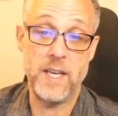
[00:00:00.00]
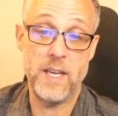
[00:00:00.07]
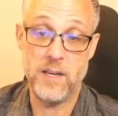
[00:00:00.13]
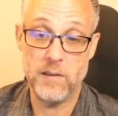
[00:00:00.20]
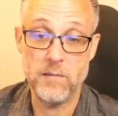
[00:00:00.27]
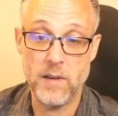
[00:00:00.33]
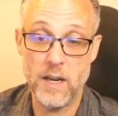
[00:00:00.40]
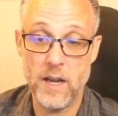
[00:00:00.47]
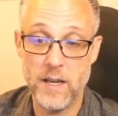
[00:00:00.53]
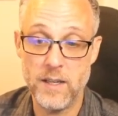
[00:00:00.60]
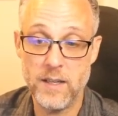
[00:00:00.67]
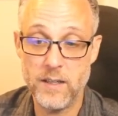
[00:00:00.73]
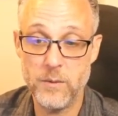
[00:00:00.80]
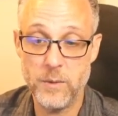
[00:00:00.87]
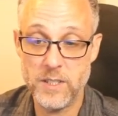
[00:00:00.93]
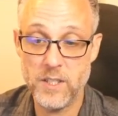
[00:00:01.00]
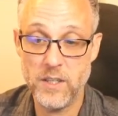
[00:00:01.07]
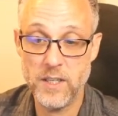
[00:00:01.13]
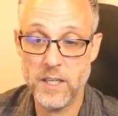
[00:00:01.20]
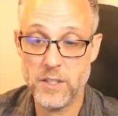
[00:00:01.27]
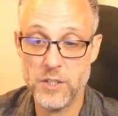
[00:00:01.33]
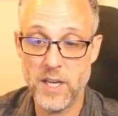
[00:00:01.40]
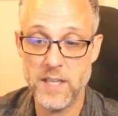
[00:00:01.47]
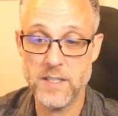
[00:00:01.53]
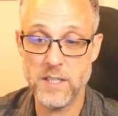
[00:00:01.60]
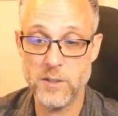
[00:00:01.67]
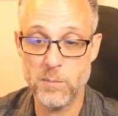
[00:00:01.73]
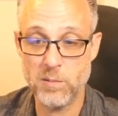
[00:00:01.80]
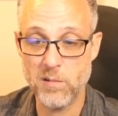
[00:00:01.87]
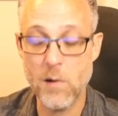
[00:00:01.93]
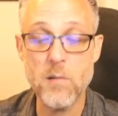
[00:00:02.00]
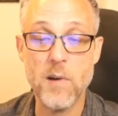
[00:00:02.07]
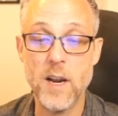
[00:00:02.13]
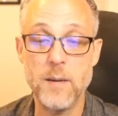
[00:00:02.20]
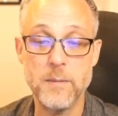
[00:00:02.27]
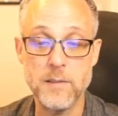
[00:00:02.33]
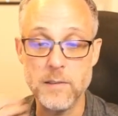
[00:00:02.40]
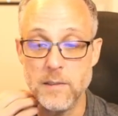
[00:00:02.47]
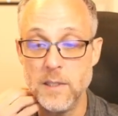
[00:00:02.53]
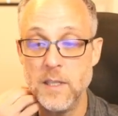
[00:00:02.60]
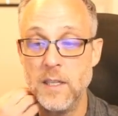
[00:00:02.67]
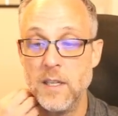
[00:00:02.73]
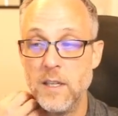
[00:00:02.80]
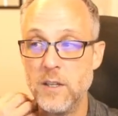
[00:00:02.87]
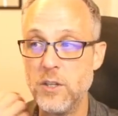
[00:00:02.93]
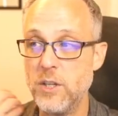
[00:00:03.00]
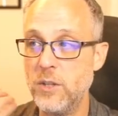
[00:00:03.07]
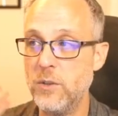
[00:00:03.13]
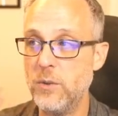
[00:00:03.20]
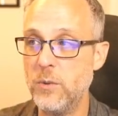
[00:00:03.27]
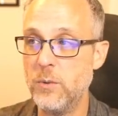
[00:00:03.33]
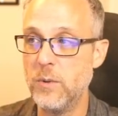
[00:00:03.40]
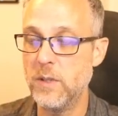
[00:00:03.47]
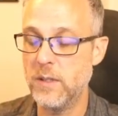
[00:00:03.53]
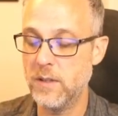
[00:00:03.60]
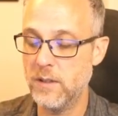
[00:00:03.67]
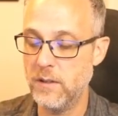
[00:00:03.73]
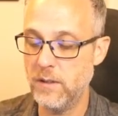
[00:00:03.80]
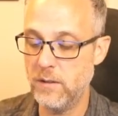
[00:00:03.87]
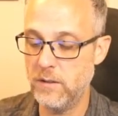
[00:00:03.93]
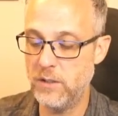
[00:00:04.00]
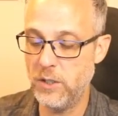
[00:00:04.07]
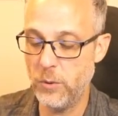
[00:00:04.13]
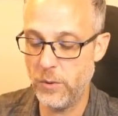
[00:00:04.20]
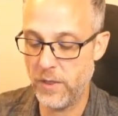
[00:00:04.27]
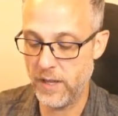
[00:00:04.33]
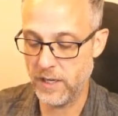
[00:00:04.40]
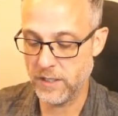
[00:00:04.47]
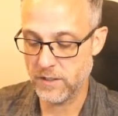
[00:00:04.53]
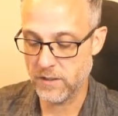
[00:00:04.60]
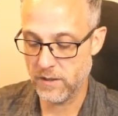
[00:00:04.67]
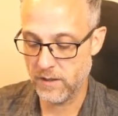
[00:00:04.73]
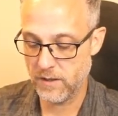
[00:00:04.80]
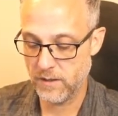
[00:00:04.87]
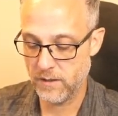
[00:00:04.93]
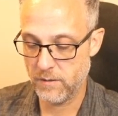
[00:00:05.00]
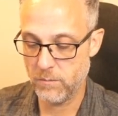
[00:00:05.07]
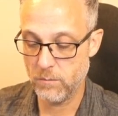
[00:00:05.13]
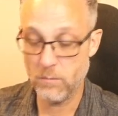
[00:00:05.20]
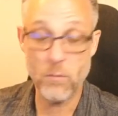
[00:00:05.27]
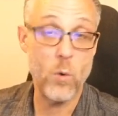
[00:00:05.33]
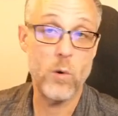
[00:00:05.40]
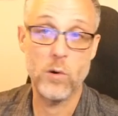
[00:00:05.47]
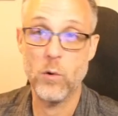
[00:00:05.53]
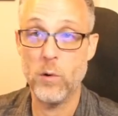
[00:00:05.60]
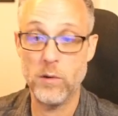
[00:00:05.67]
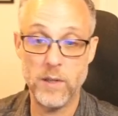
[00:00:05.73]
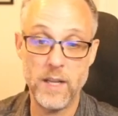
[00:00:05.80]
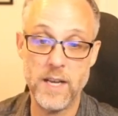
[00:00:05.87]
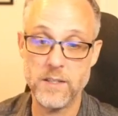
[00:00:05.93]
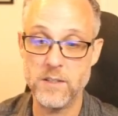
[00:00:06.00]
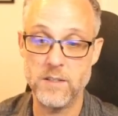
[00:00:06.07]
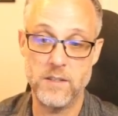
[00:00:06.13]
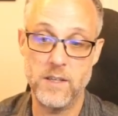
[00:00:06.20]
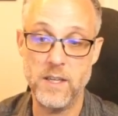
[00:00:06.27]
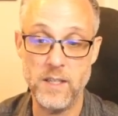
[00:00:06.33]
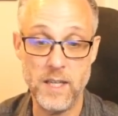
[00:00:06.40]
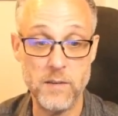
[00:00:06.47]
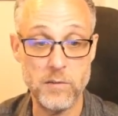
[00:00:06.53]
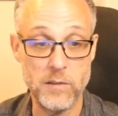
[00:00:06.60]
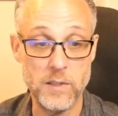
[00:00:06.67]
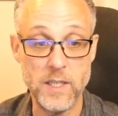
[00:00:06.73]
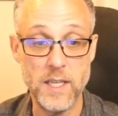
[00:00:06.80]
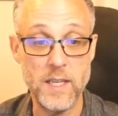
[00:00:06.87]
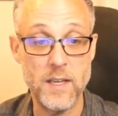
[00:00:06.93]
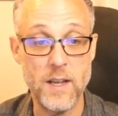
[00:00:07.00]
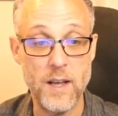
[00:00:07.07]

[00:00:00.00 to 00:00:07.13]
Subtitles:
here, right? We still get a chance as a programmer to do things more or less cleverly.